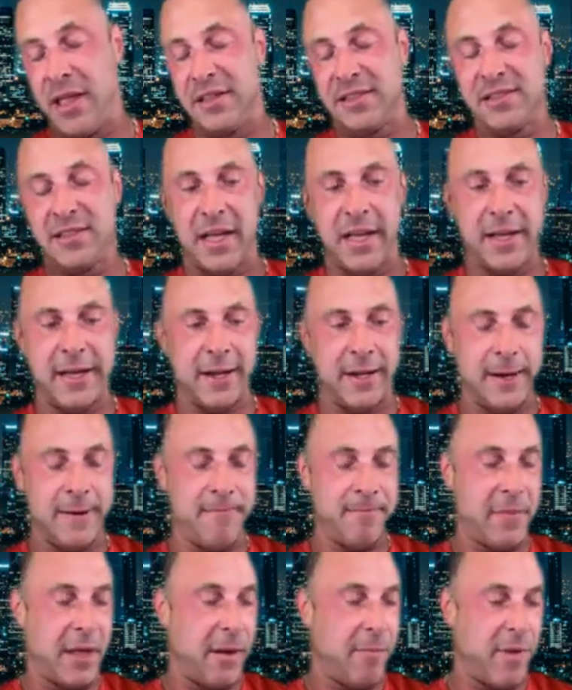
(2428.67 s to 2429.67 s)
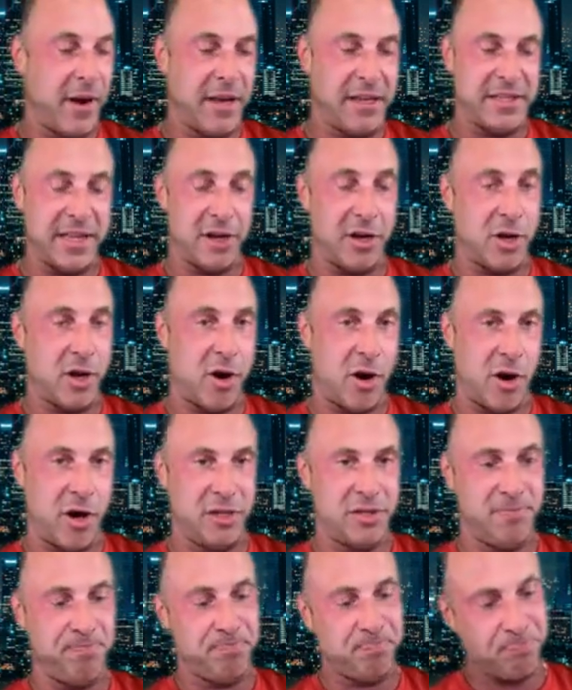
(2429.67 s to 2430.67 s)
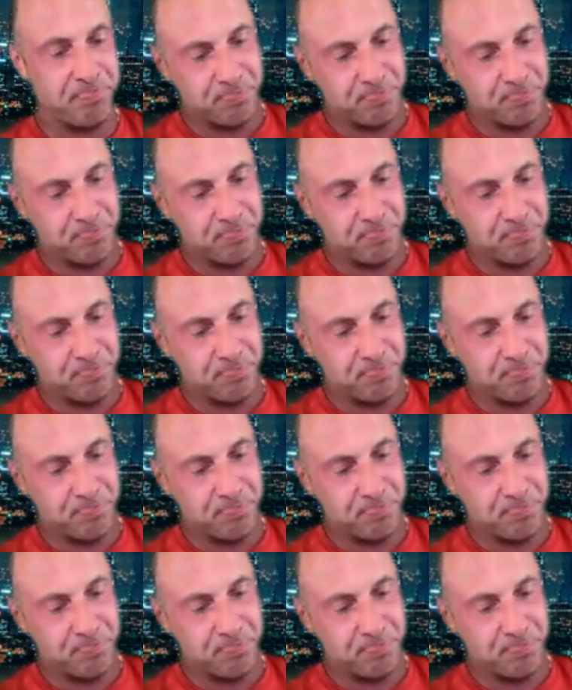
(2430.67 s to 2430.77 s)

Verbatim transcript: It's like uh, I bring it down to cars.